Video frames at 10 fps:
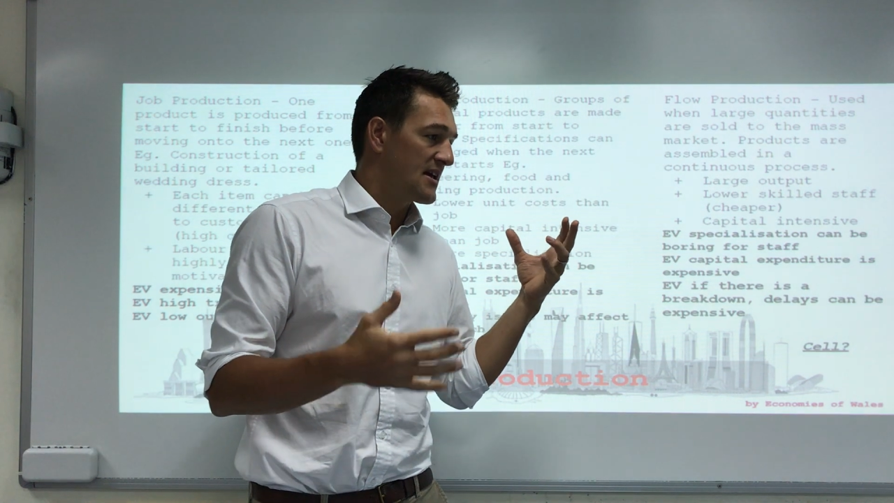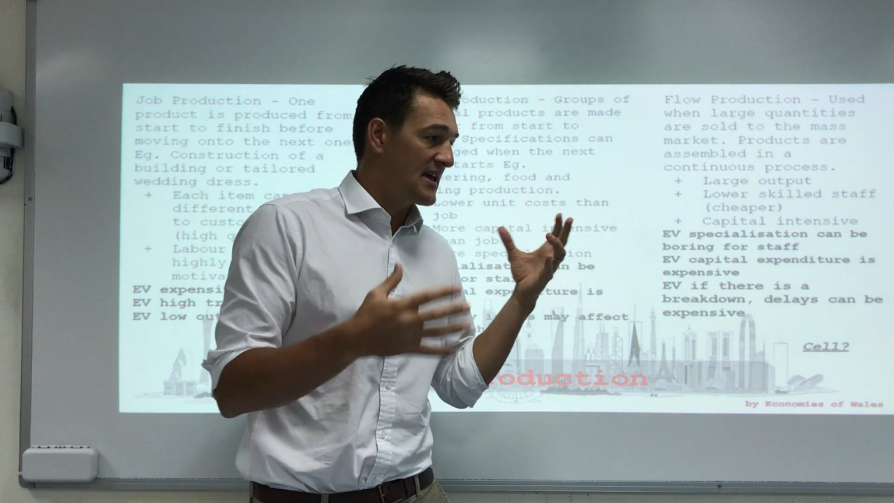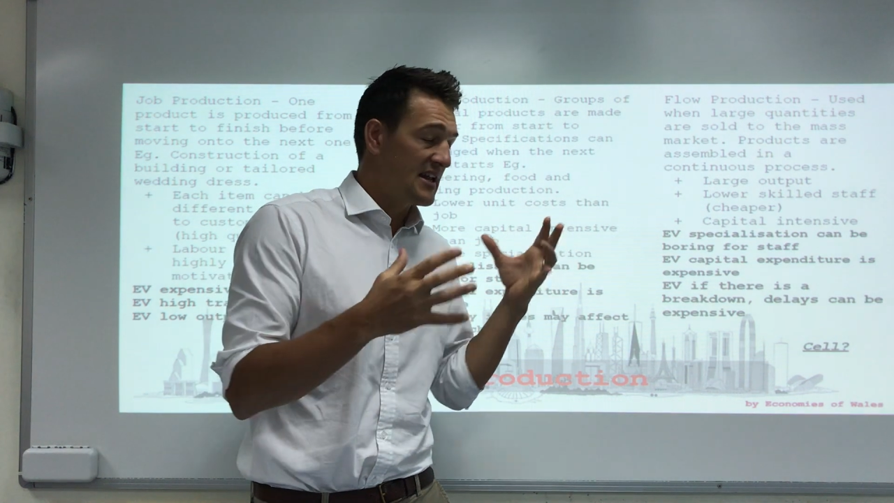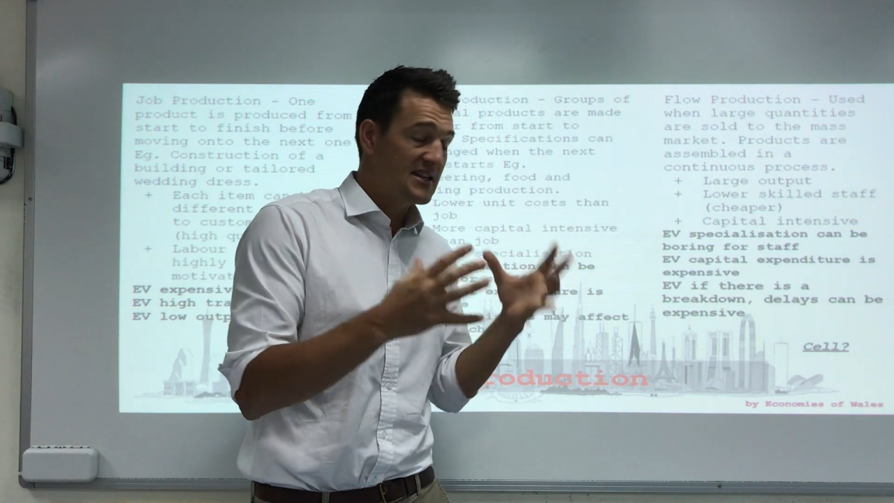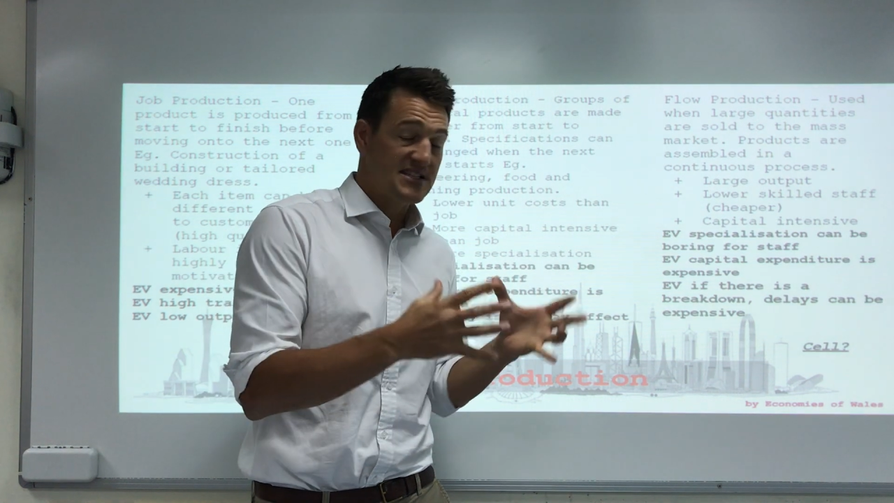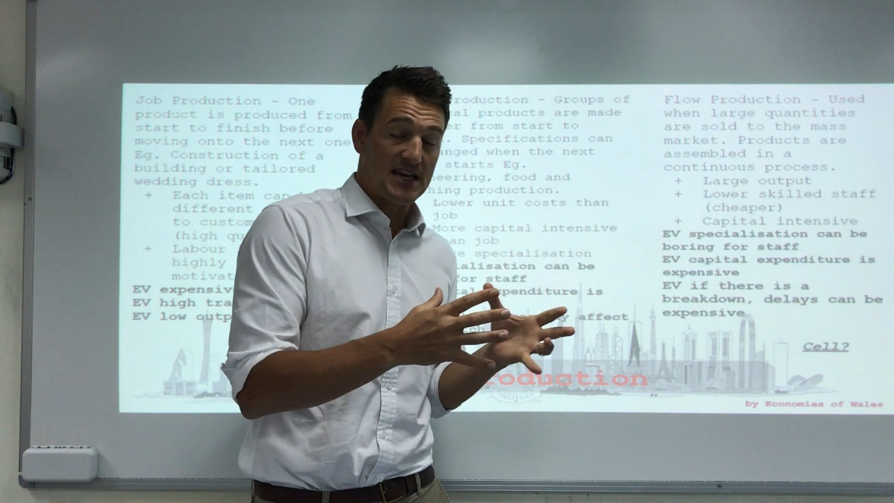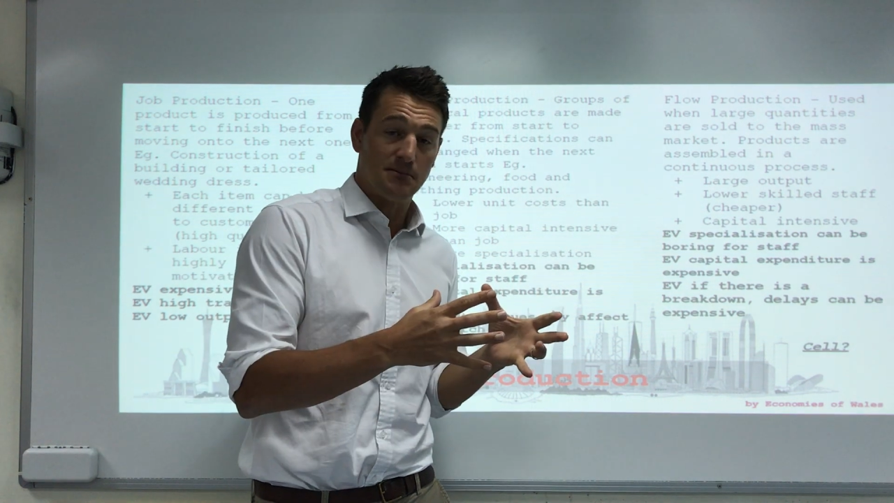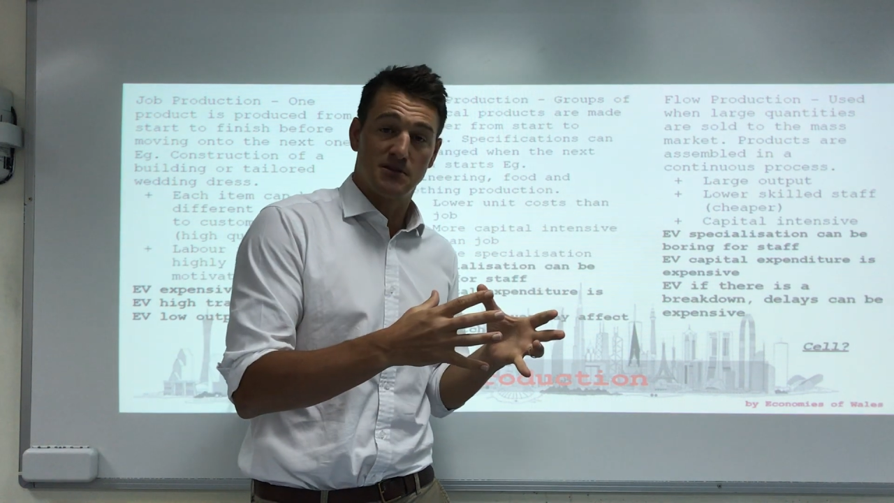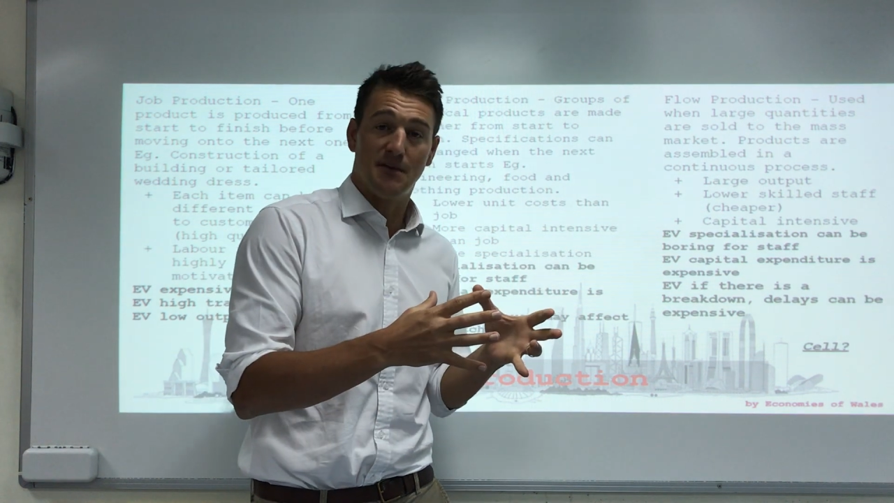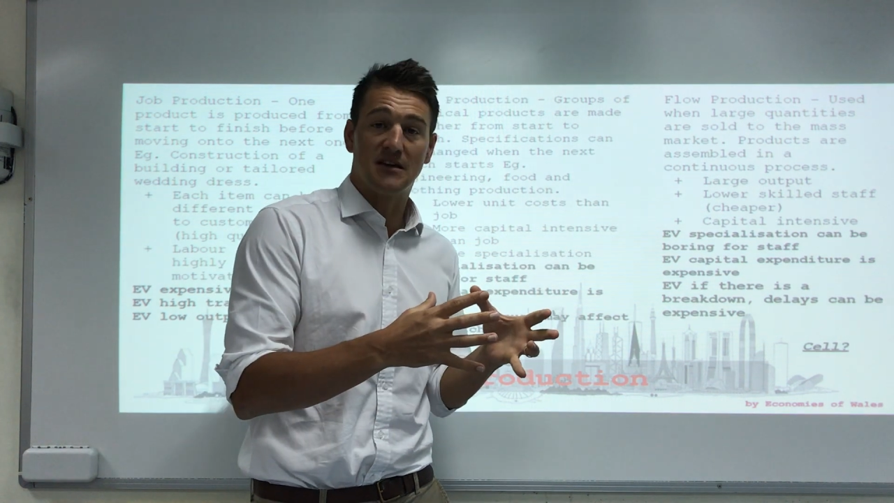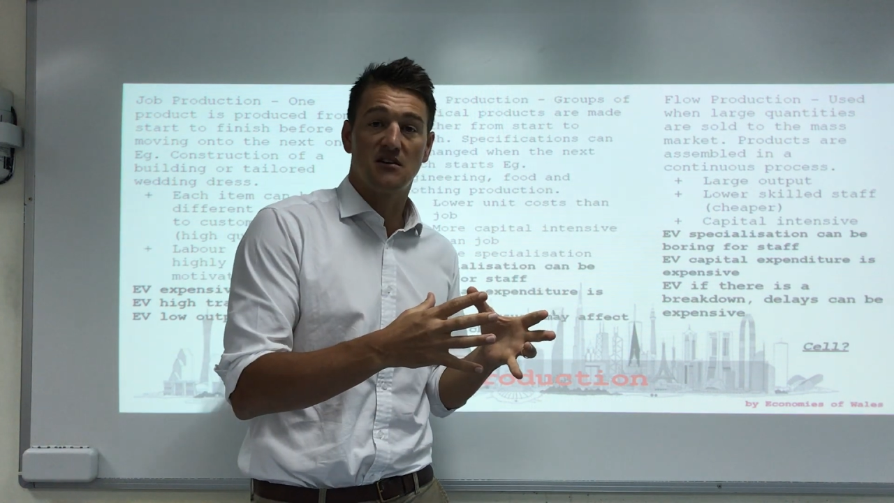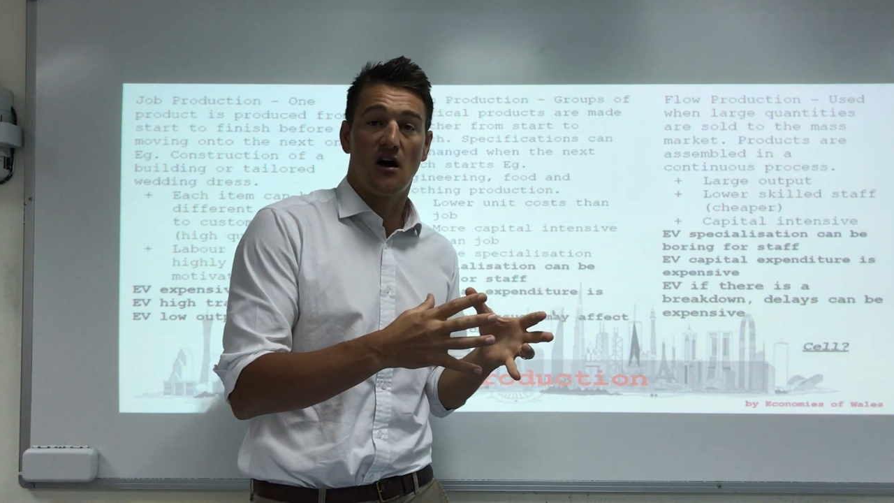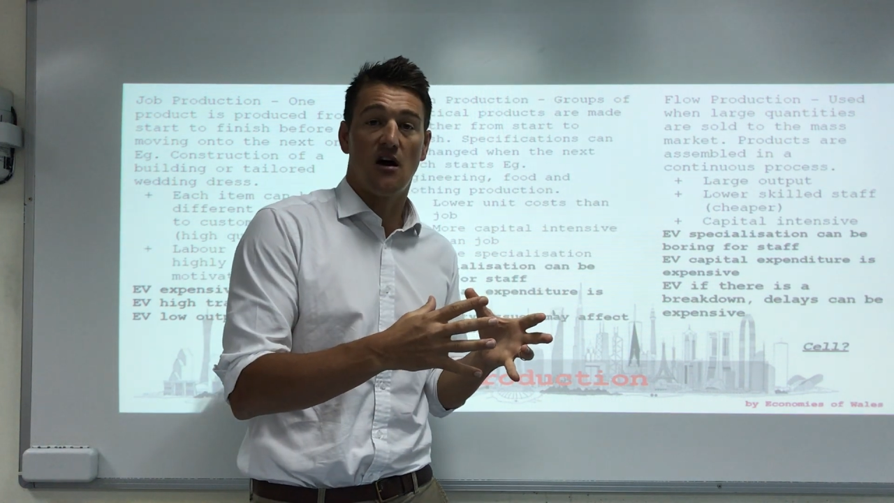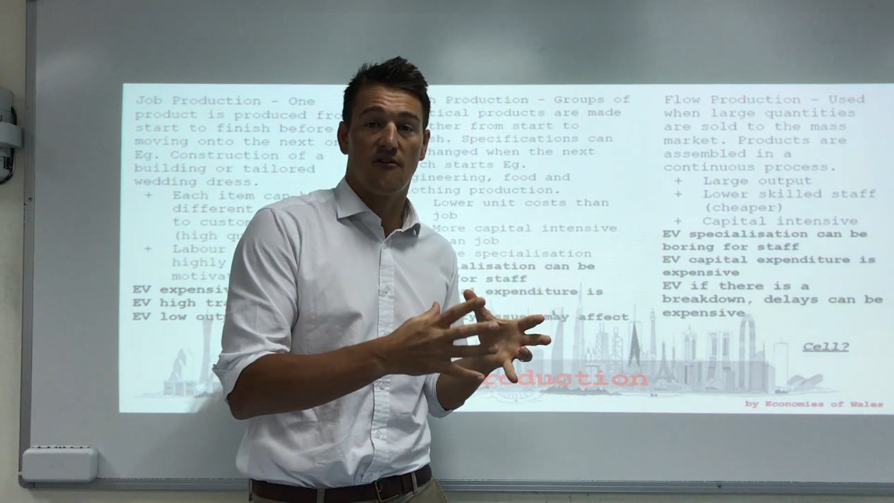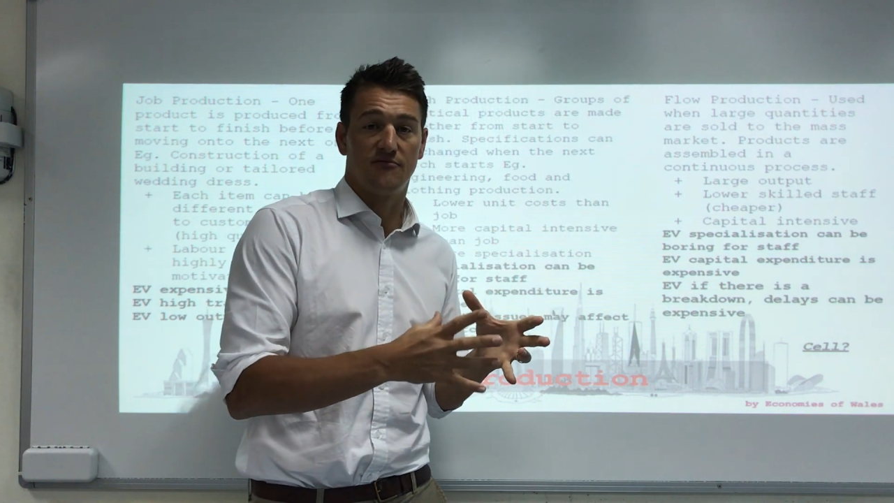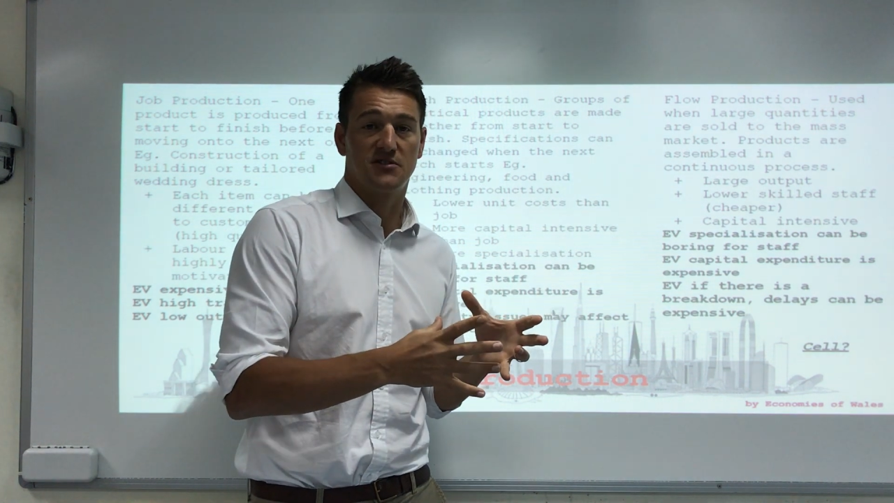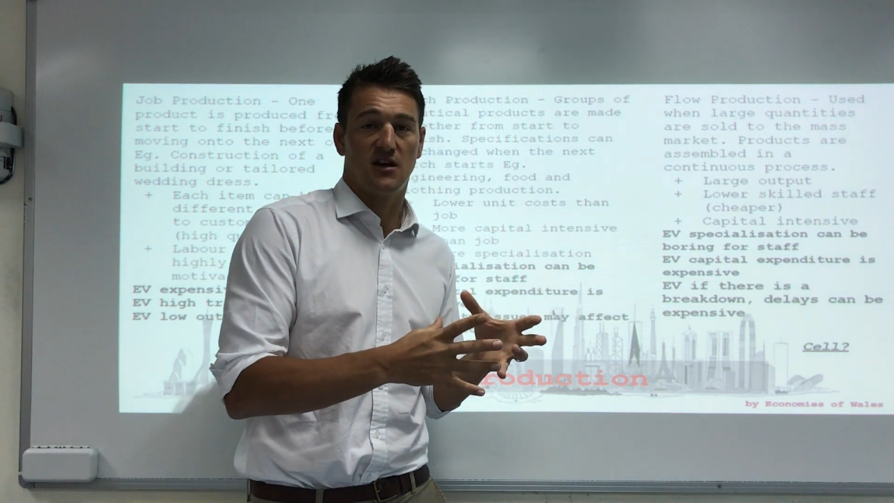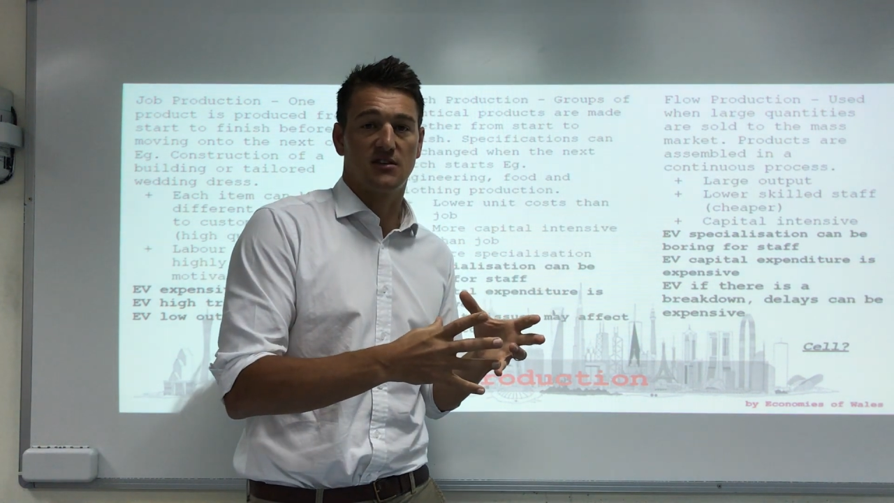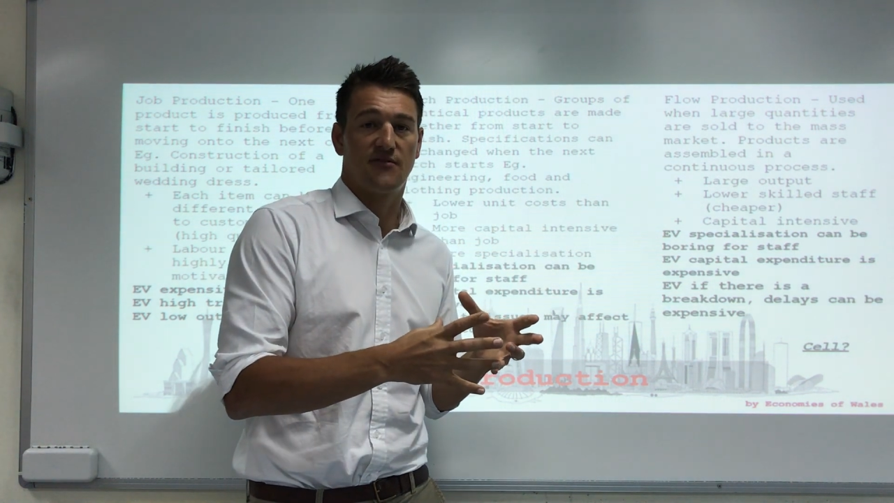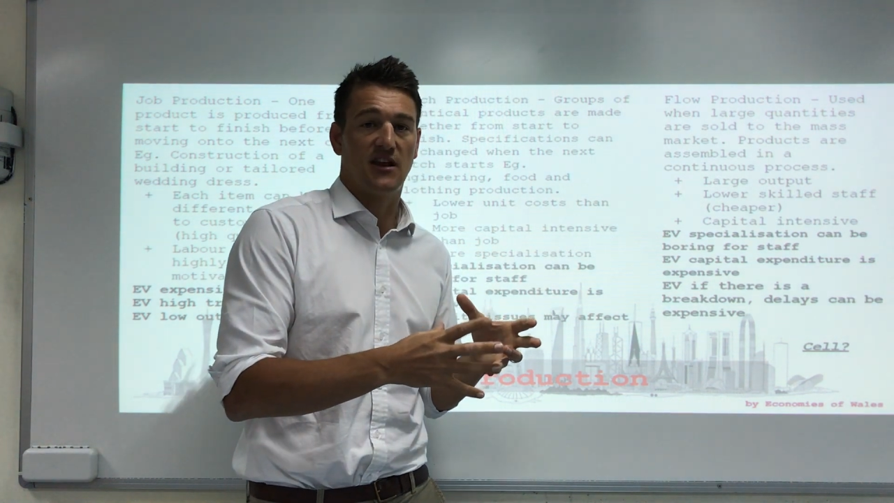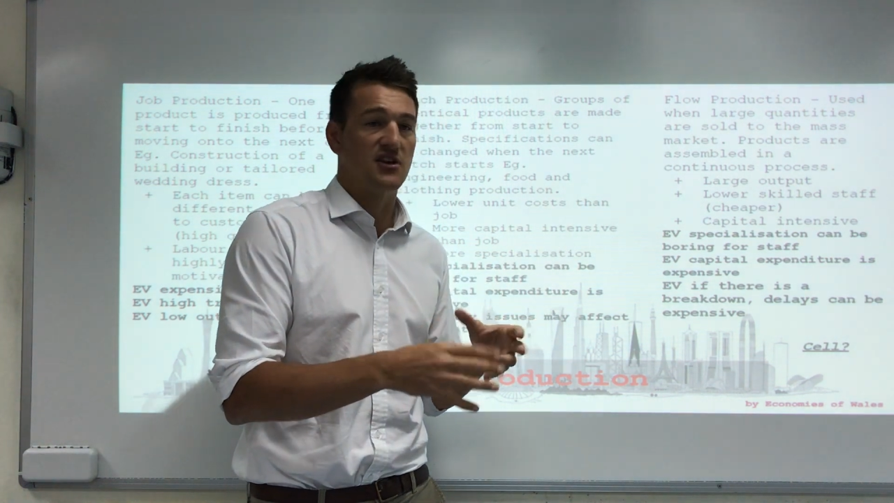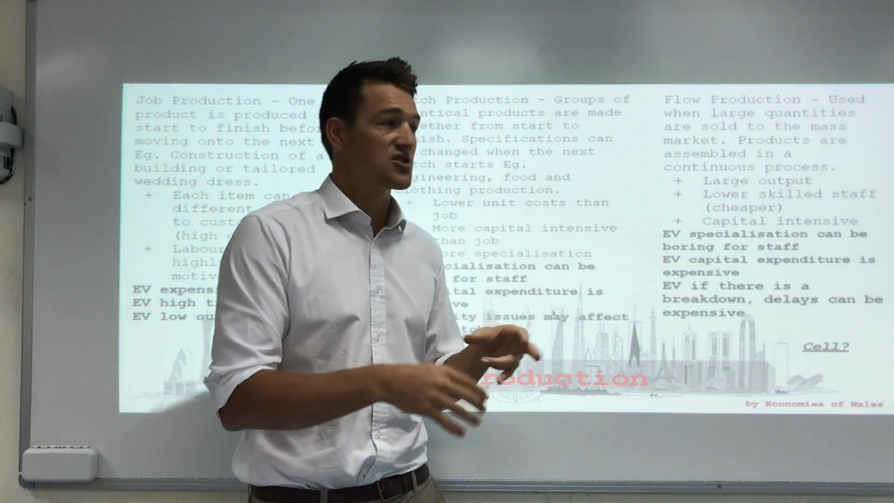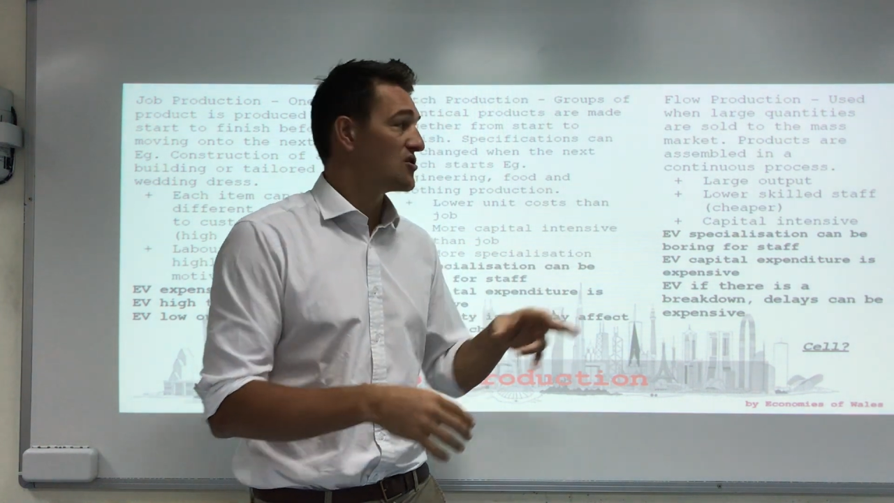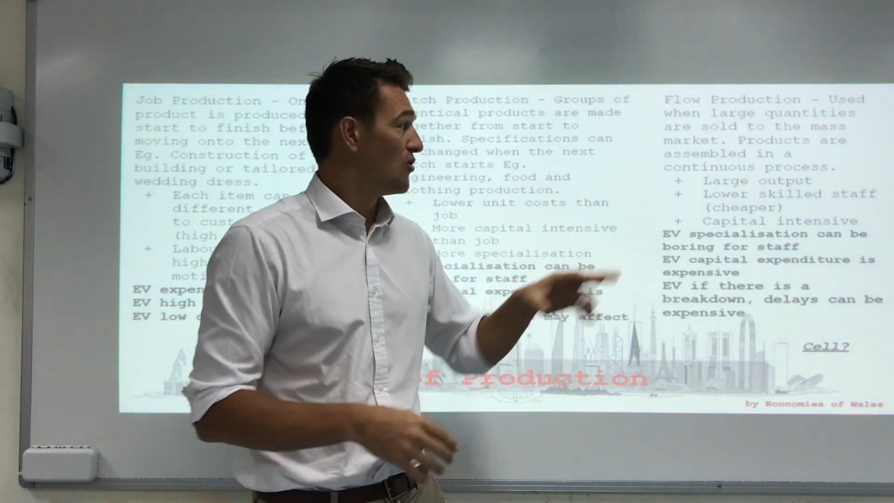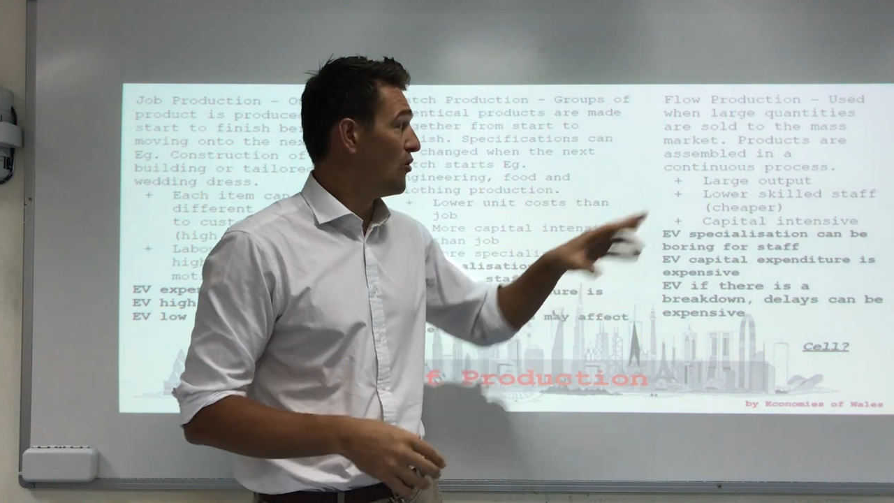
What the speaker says: getting a team to make a car from start to finish,